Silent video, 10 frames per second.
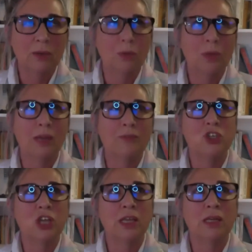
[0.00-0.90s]
we have
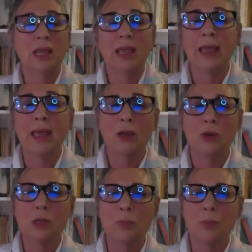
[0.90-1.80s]
Jane Eyre,
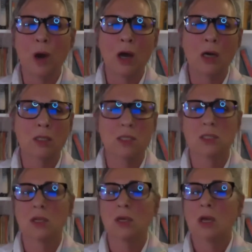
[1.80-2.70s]
who
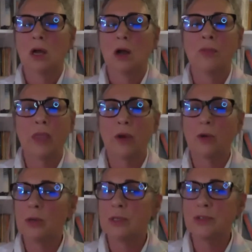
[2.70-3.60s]
embarks on the
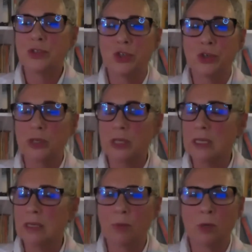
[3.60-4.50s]
heroine's
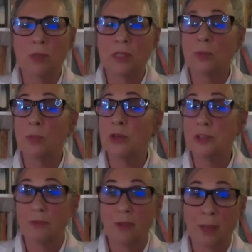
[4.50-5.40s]
journey, probably the
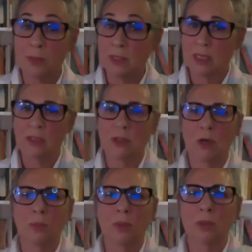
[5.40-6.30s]
most famous
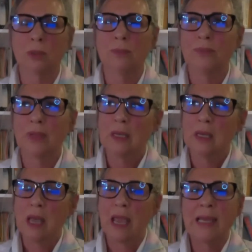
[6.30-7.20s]
example.
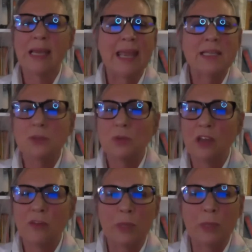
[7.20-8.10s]
And later we
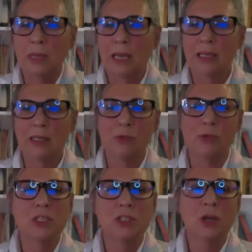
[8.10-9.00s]
have people like
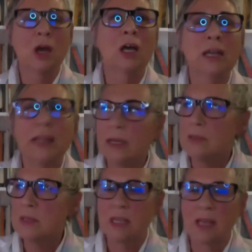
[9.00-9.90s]
Clarice Starling in
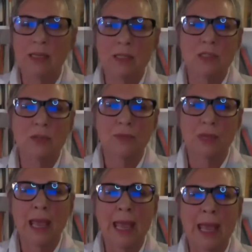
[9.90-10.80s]
The Silence of the
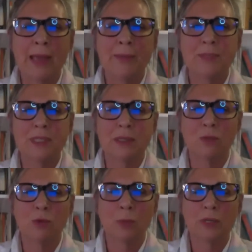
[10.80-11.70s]
Lambs, in the
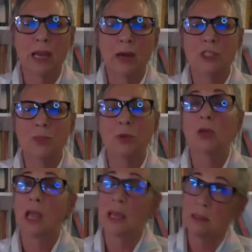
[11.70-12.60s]
Robert Harris book,
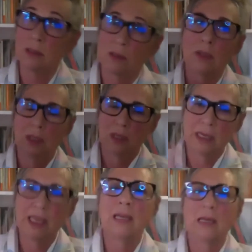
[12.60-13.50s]
and
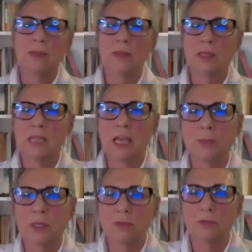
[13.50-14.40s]
again in the
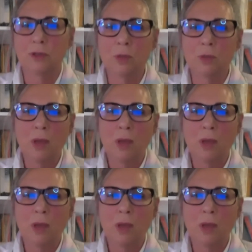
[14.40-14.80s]
adapted film.